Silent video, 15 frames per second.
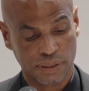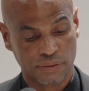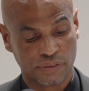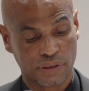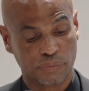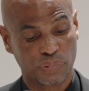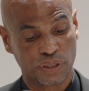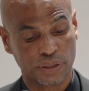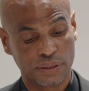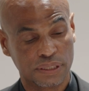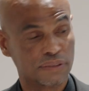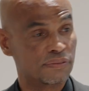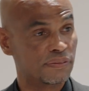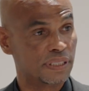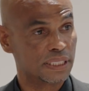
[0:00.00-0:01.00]
for
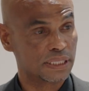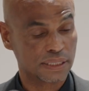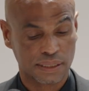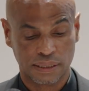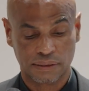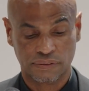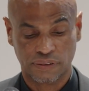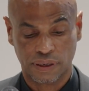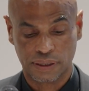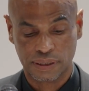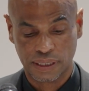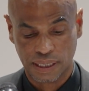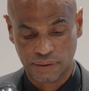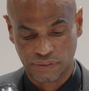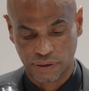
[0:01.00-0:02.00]
birds, fish, and
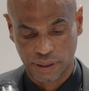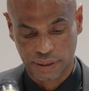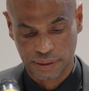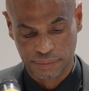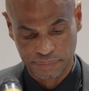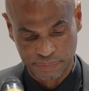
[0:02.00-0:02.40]
fauna.